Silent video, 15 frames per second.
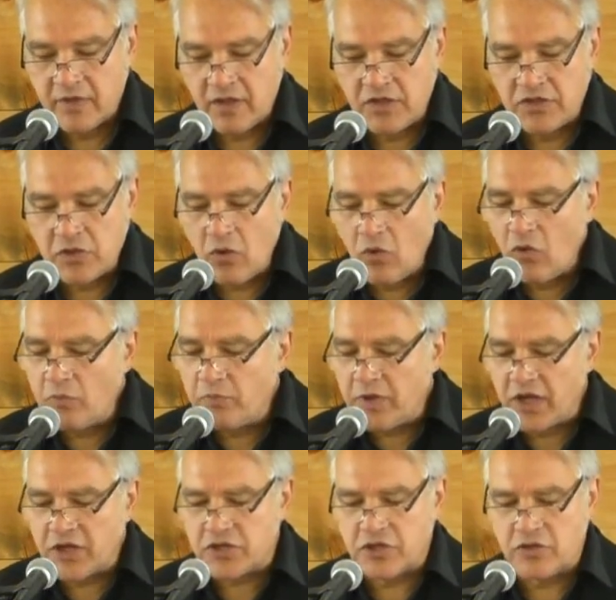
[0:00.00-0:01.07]
And this whole
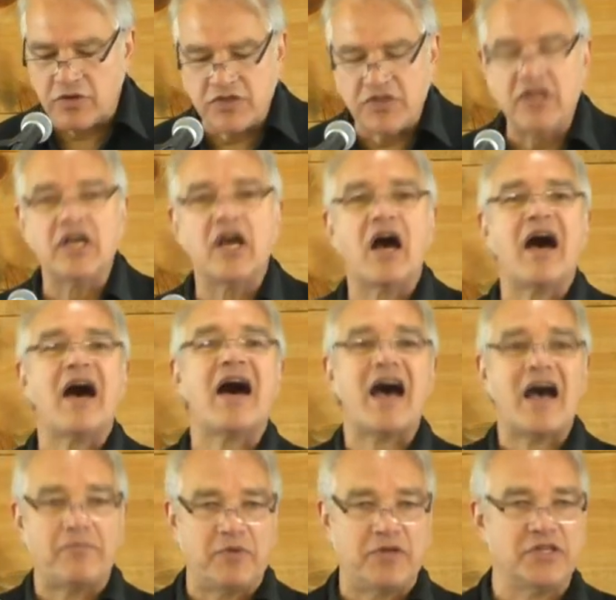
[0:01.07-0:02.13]
picture is the
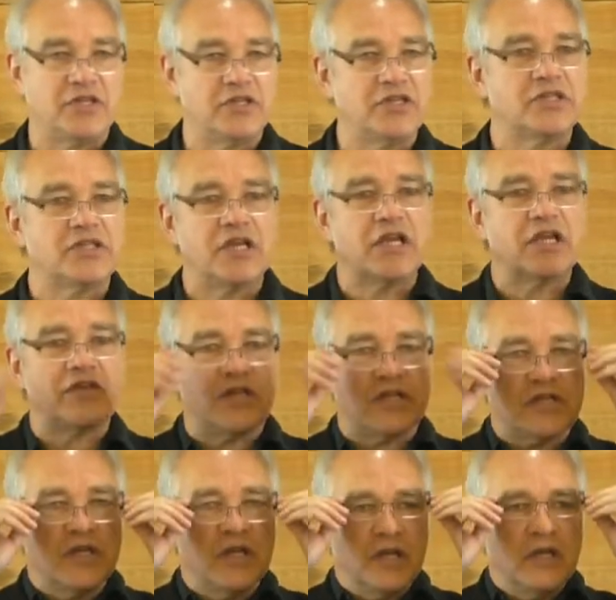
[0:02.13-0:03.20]
opposite. Just think of
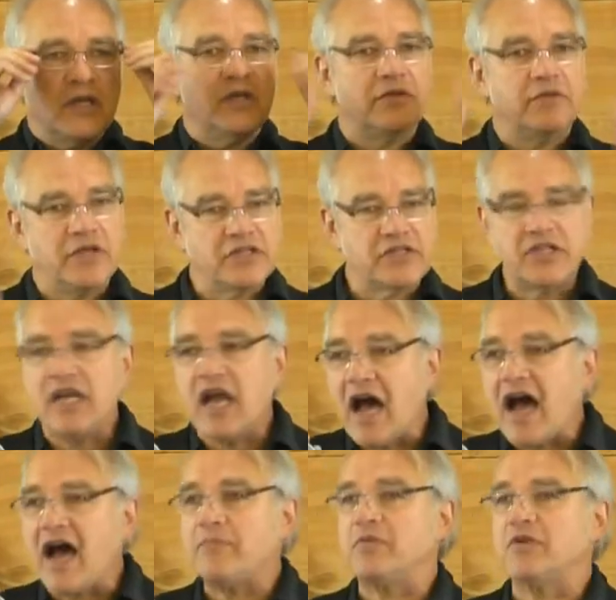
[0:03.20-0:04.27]
this it's the
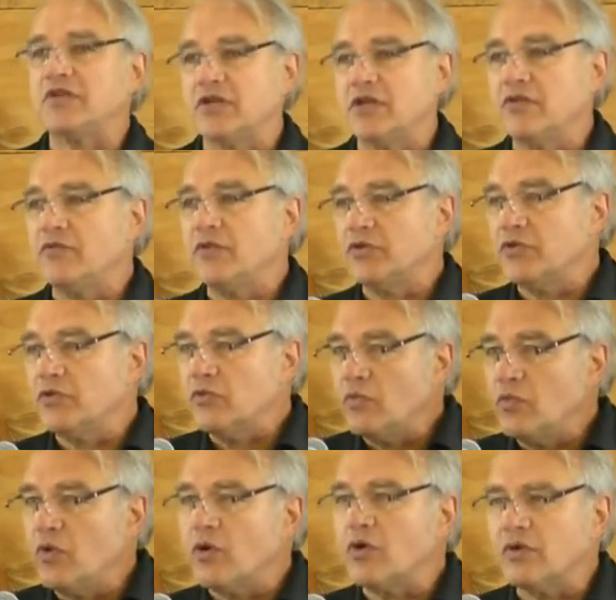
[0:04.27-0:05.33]
opposite of what the
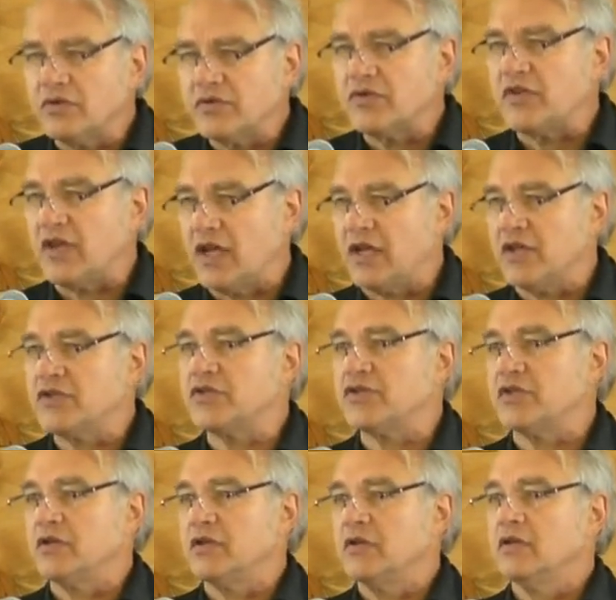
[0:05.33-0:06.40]
world
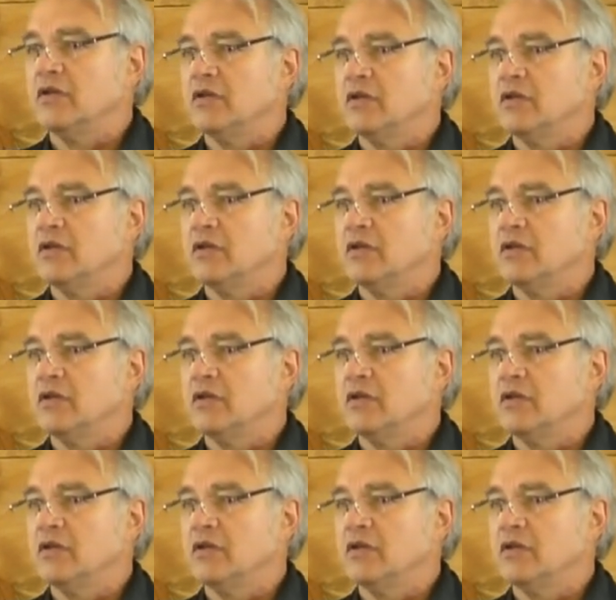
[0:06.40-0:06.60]
thinks